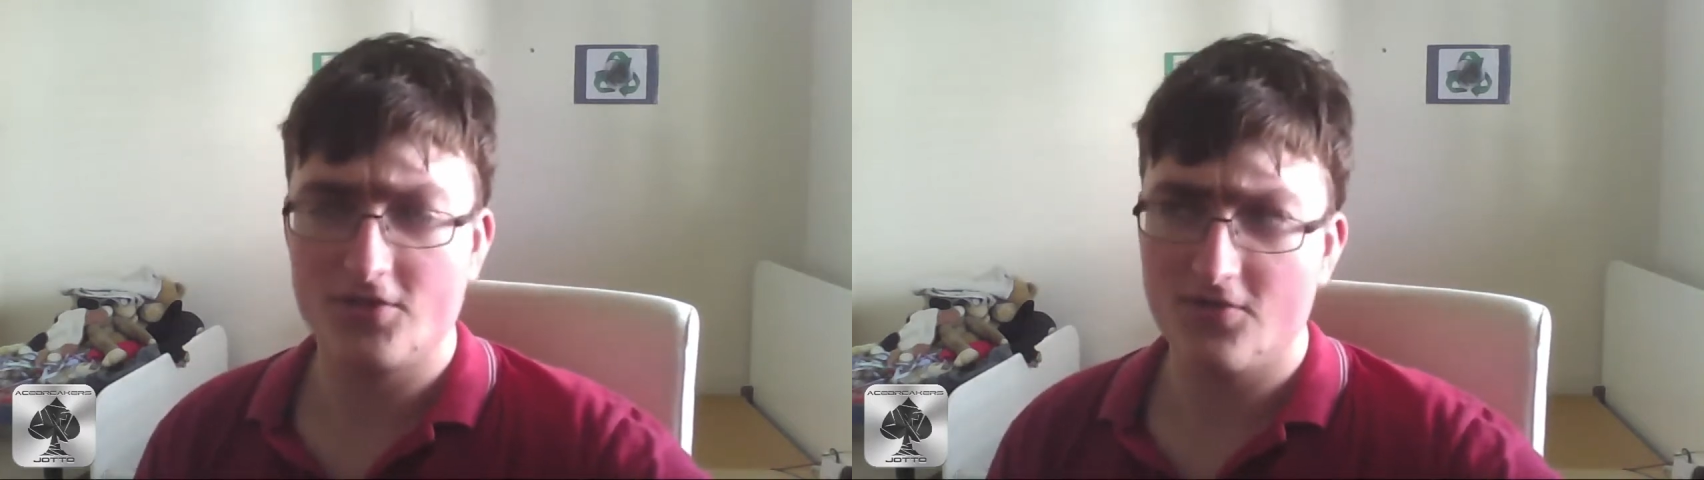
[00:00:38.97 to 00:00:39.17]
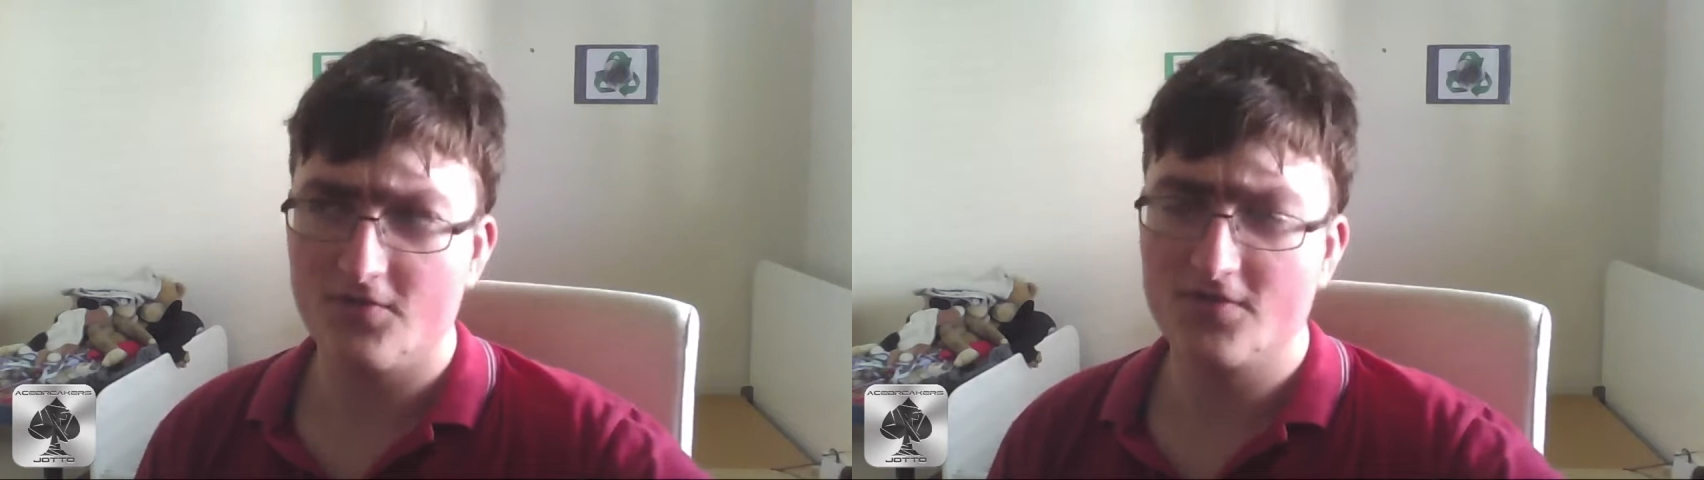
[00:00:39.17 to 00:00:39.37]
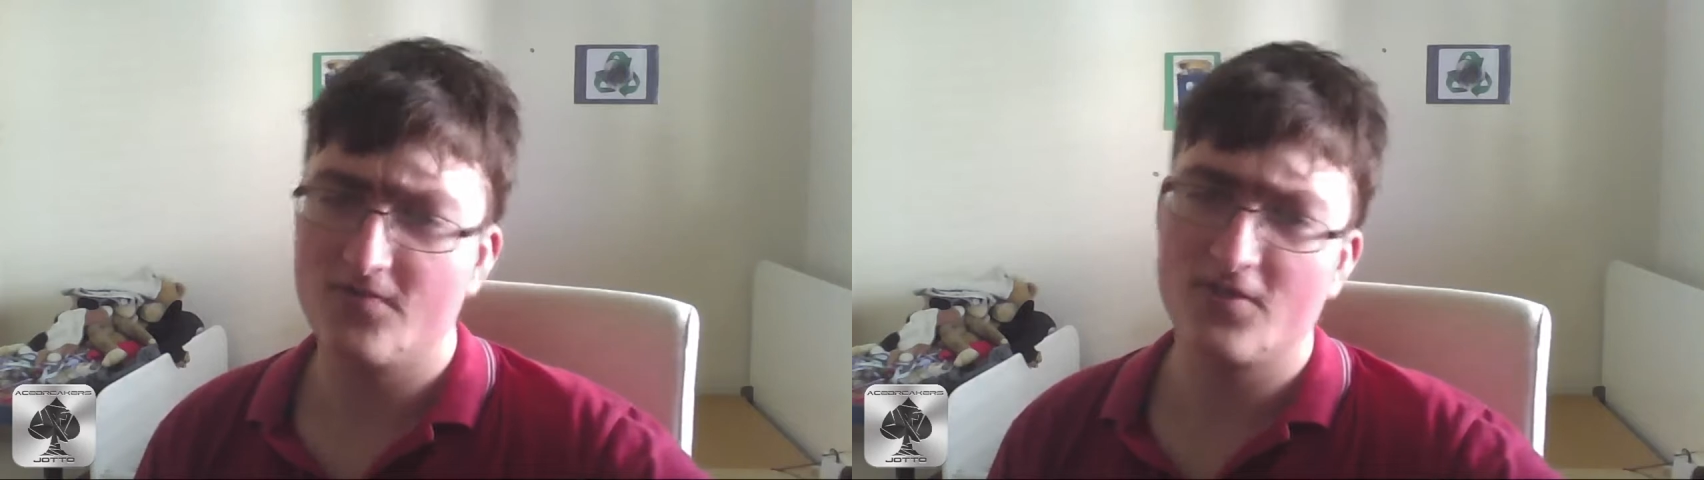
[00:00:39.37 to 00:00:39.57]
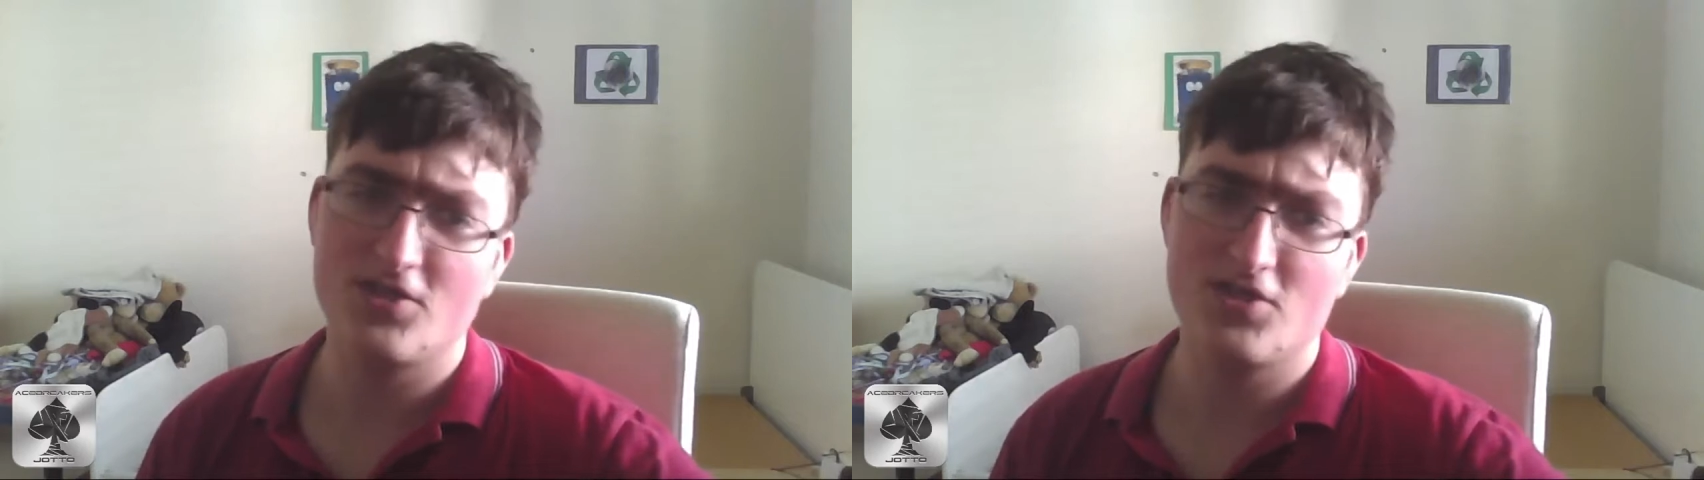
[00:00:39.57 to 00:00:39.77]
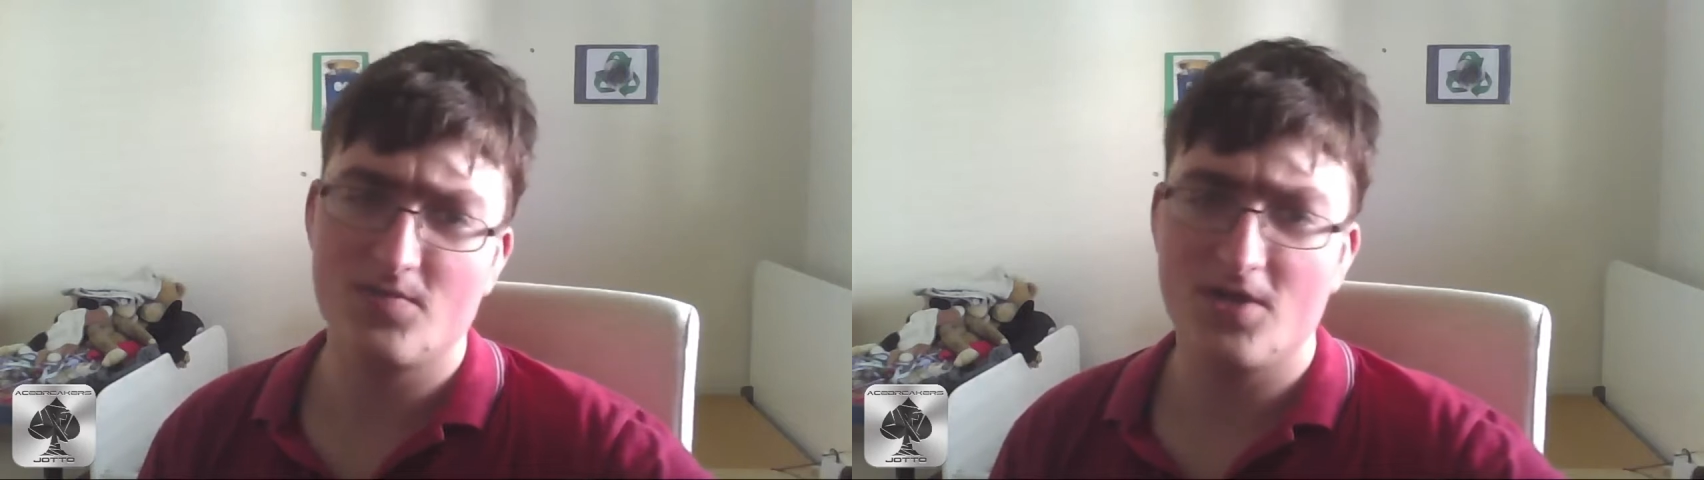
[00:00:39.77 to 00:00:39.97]
and the reason for this
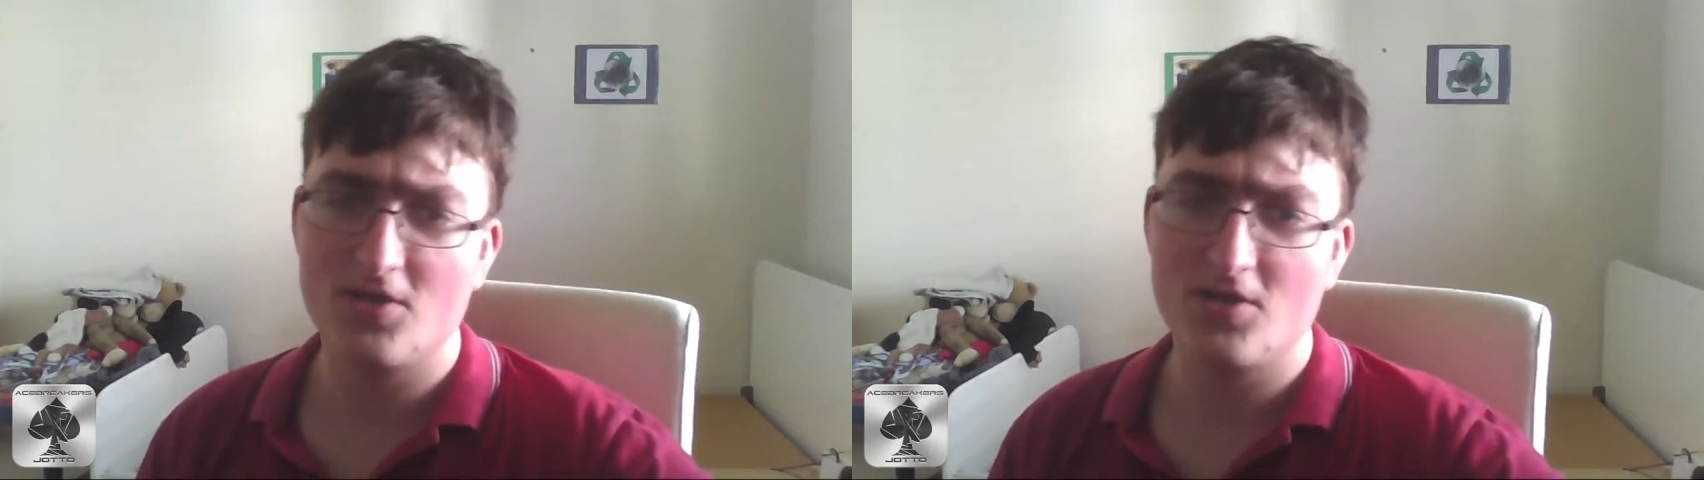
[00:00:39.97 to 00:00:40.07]
is because